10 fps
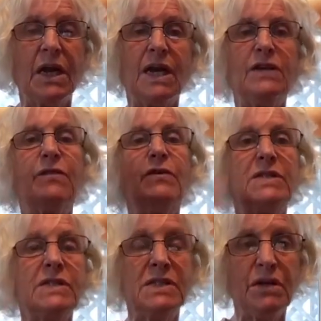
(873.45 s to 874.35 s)
in a very
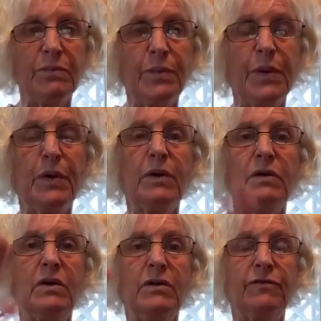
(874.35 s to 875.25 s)

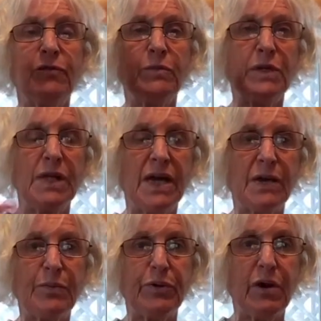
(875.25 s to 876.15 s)
simple,
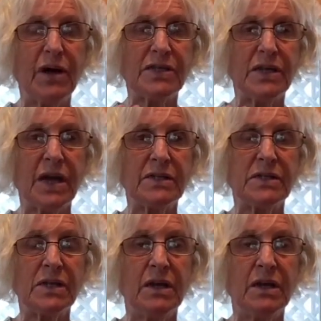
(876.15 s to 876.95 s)
formulaic process